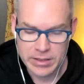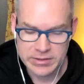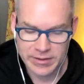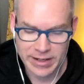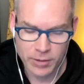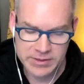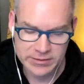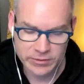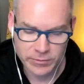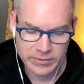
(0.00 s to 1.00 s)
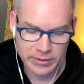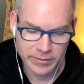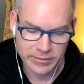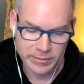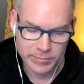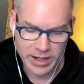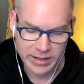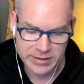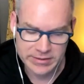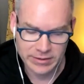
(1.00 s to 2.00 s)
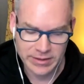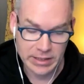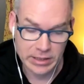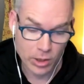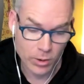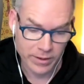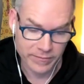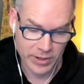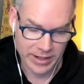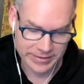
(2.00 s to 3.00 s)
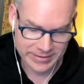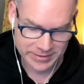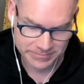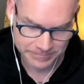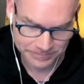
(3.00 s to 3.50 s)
So that helps us to, to, to practice letting go of practice.